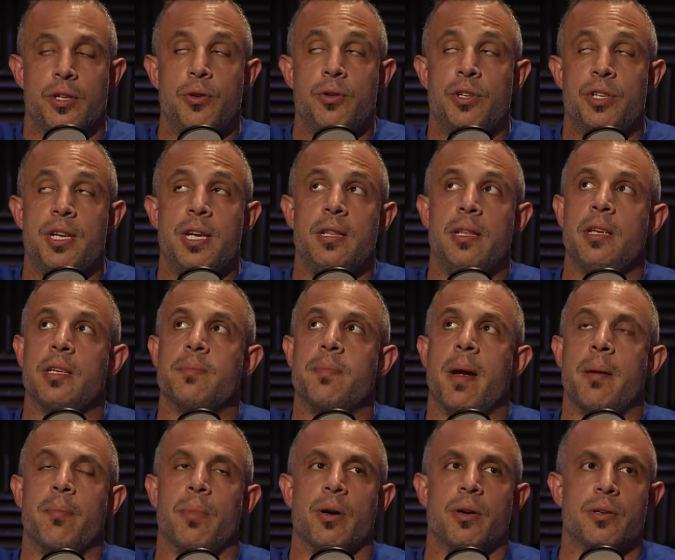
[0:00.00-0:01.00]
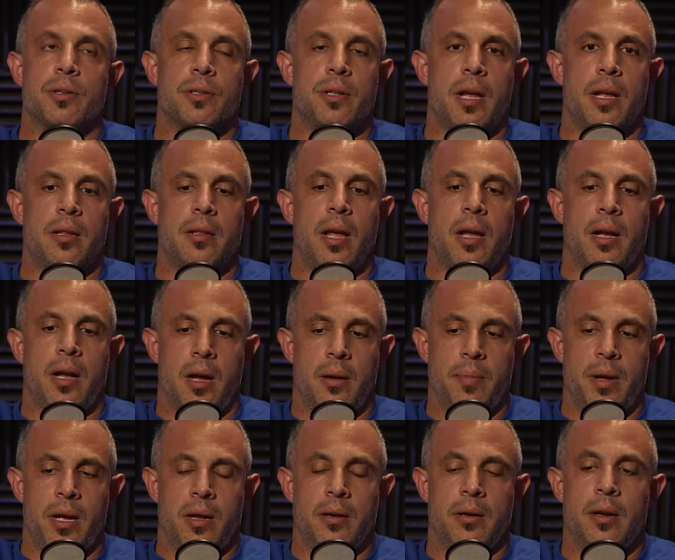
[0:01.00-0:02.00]
You see these members, they, they
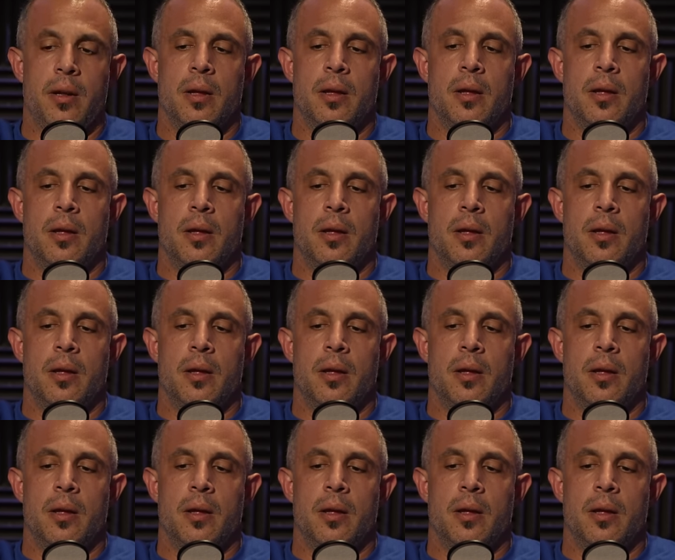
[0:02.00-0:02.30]
come in